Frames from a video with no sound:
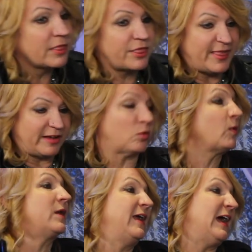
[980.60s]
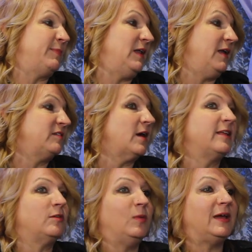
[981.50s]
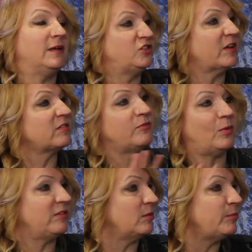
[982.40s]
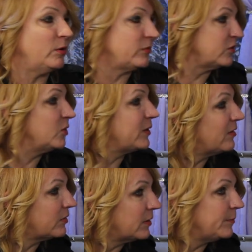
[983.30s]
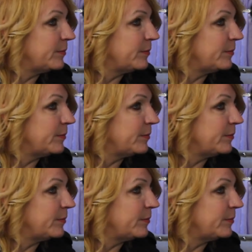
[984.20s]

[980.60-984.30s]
that's what we're going to capitalize on, and then we can adjust the voice and post or do whatever. That is